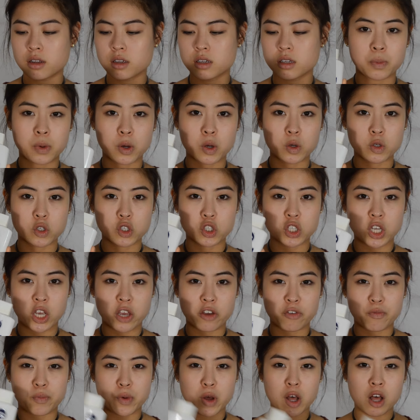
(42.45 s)
Post
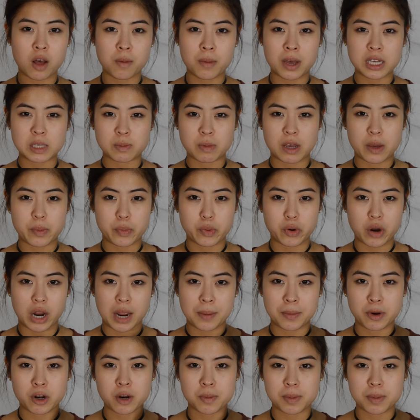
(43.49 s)
Shave Balm as my primer